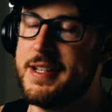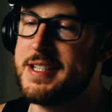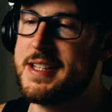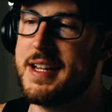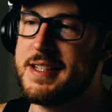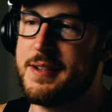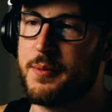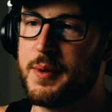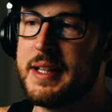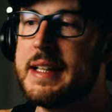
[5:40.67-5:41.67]
It just
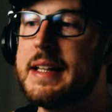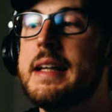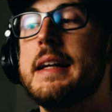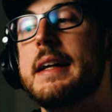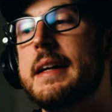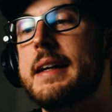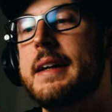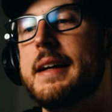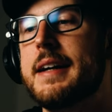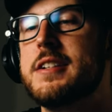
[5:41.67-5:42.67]
doesn't really,
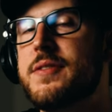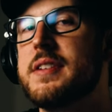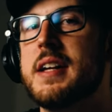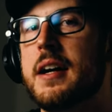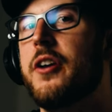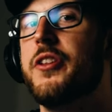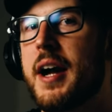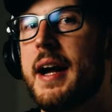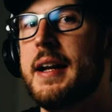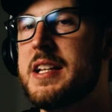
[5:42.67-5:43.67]
just feels like, oh, they're
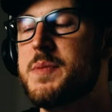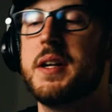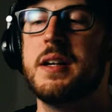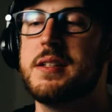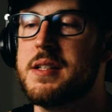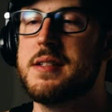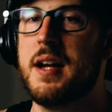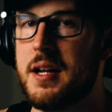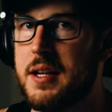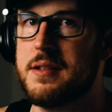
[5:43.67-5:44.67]
80s because it's
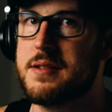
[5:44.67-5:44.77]
80s.